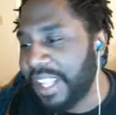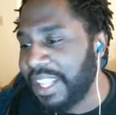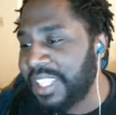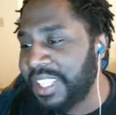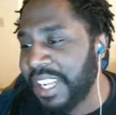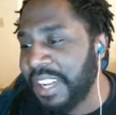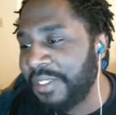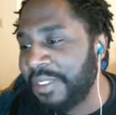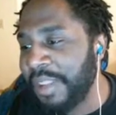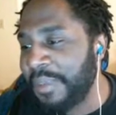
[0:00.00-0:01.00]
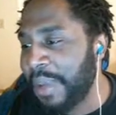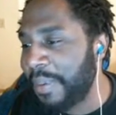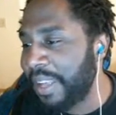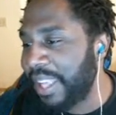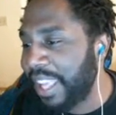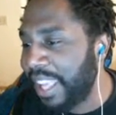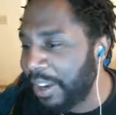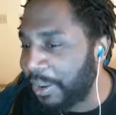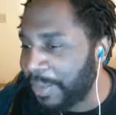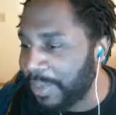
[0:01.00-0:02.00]
It shouldn't really be able to
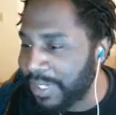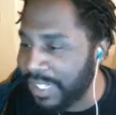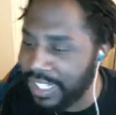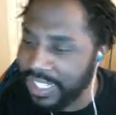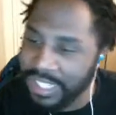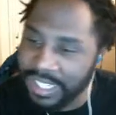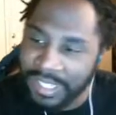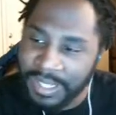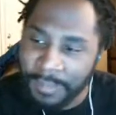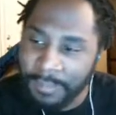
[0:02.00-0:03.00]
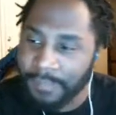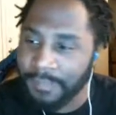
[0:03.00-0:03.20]
kill me with anything.